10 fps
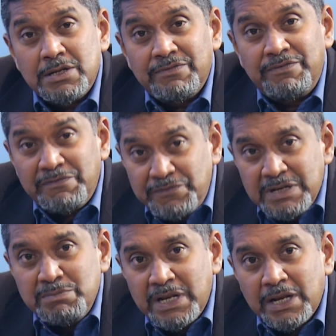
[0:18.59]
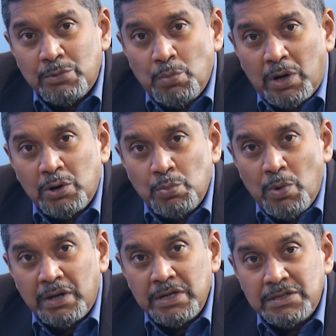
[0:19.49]
50-minute
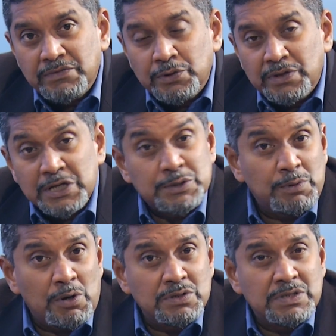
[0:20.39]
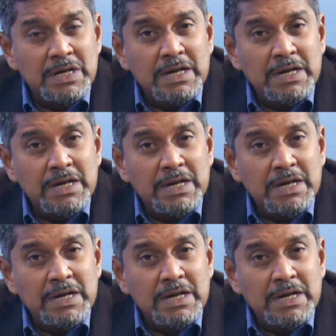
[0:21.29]
one-on-one interview that explores